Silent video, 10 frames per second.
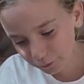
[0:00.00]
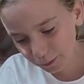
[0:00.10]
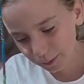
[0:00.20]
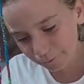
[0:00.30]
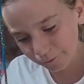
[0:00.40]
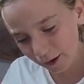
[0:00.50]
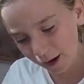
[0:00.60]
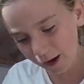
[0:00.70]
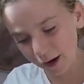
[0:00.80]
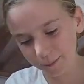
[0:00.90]
from the
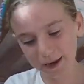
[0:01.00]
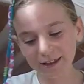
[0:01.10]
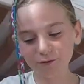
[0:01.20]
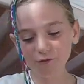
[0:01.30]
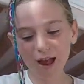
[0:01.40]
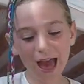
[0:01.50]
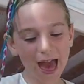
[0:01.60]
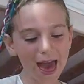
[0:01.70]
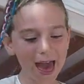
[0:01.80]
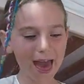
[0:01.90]
farm and he's
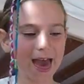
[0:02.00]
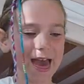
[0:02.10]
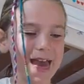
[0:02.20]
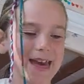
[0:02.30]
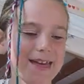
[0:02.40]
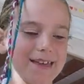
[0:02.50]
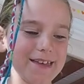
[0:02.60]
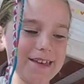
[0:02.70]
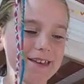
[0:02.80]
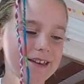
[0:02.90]
rare.
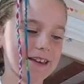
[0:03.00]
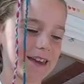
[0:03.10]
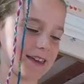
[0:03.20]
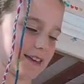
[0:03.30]
Okay,